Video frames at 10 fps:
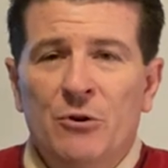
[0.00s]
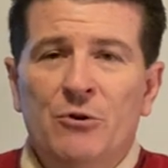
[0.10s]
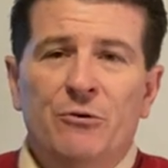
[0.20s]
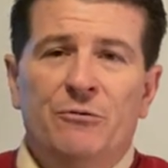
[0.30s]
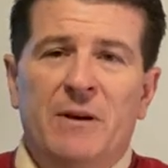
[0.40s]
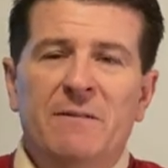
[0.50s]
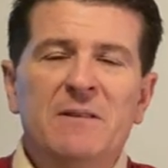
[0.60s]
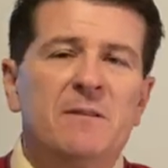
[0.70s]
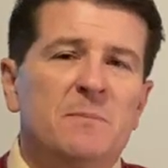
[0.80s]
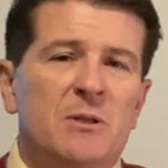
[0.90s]
You've
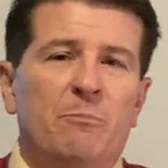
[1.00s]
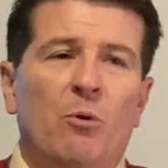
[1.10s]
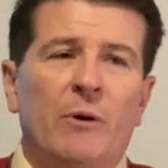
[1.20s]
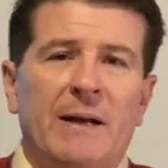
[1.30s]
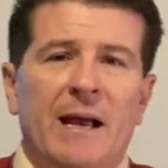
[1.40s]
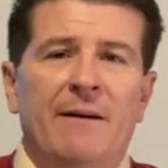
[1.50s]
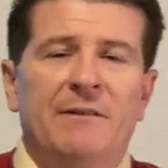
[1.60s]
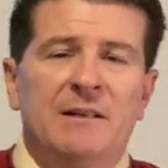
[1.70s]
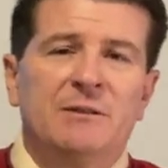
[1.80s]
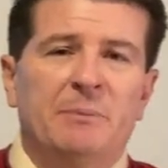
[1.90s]
given some supporting
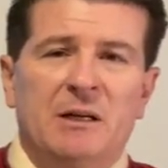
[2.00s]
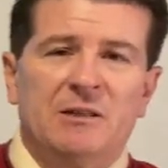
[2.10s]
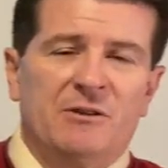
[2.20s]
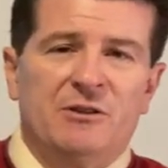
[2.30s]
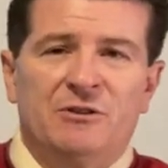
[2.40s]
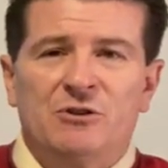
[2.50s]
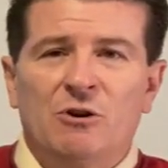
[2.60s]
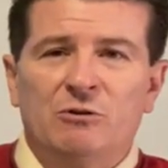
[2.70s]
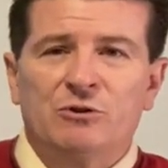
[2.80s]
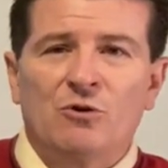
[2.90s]
evidence because of the
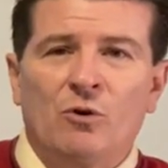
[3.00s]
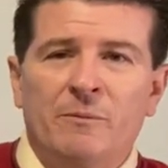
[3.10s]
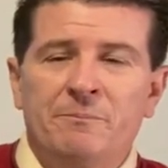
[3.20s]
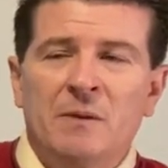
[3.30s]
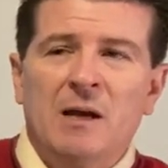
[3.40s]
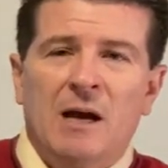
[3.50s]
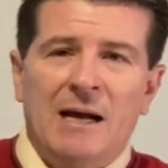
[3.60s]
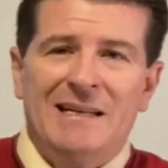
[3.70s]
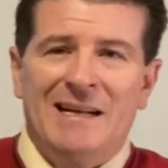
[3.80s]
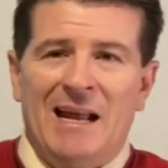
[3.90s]
snowstorm.
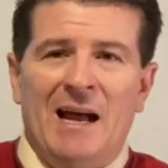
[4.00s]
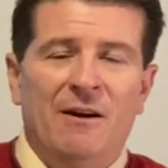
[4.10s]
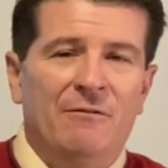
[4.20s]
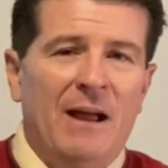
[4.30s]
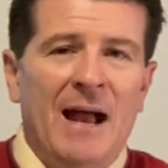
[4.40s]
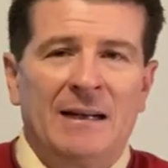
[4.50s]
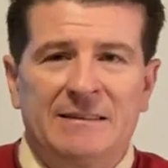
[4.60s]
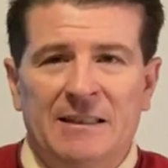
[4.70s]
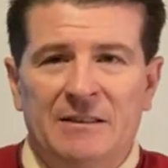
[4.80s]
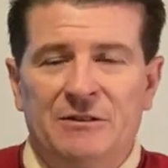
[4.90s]
I didn't have
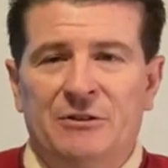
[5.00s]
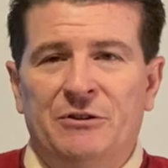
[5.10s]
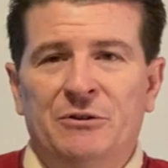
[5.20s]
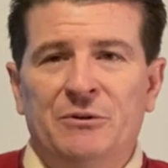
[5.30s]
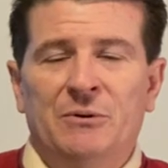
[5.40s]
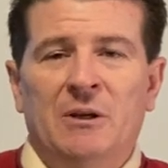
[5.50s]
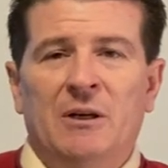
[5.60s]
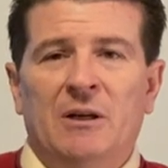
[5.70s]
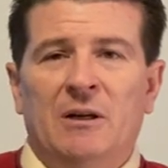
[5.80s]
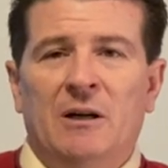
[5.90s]
access to
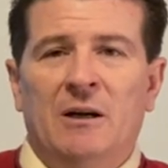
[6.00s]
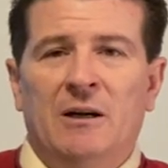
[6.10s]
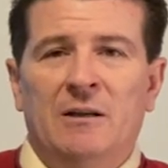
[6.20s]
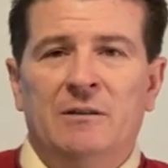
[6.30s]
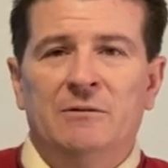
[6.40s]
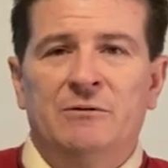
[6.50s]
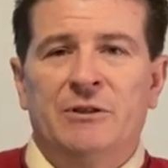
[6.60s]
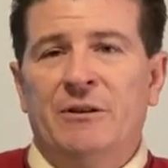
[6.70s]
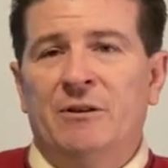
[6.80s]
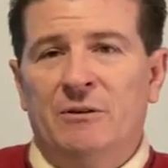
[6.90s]
uh,
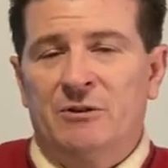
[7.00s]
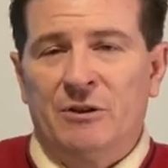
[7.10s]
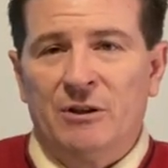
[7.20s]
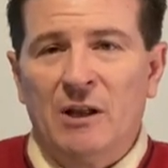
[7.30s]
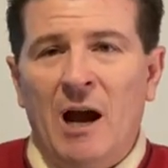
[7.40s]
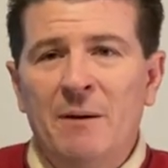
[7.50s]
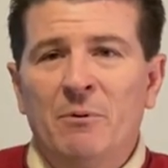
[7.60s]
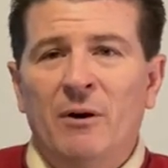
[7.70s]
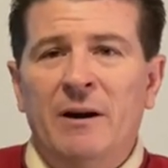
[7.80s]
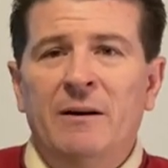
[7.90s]
to the to the
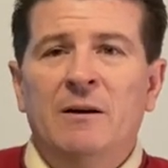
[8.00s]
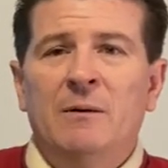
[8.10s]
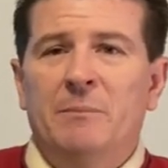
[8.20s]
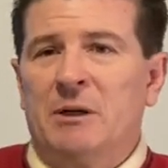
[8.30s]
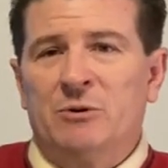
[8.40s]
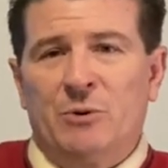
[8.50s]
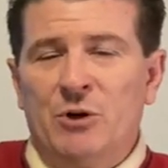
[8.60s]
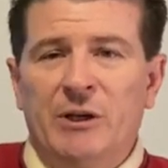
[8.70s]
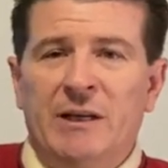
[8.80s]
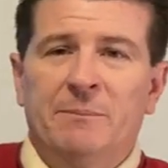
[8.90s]
library because we
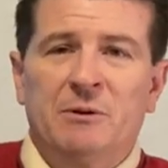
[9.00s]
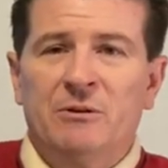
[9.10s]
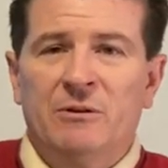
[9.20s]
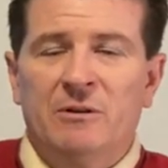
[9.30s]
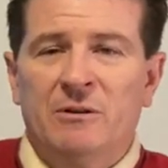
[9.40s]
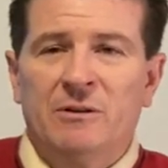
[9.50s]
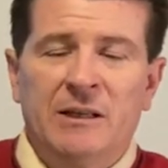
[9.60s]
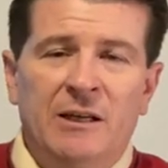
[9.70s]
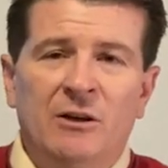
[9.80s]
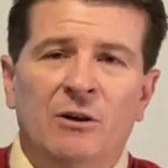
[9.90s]
couldn't get up the, the,
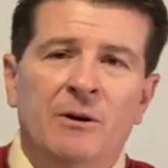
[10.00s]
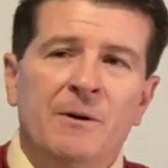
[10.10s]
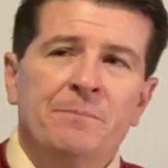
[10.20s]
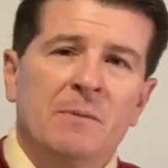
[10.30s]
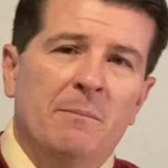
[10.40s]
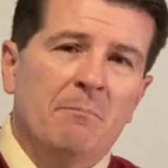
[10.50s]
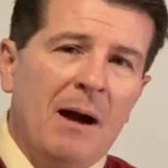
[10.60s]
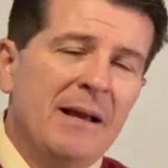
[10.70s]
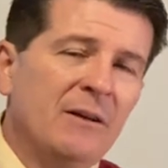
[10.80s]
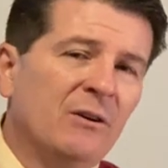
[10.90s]
the hill.
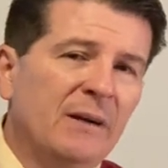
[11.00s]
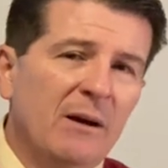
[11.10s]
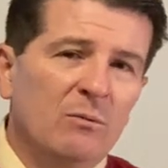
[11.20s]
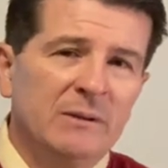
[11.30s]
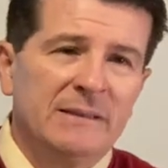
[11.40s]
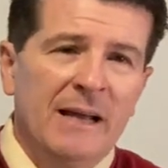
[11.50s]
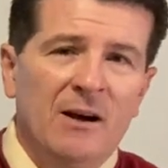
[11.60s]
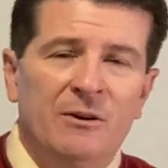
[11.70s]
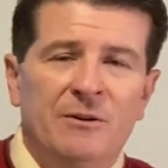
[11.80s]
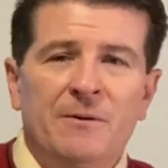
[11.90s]
My internet was
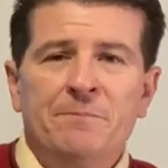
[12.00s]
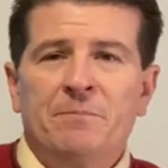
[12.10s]
down.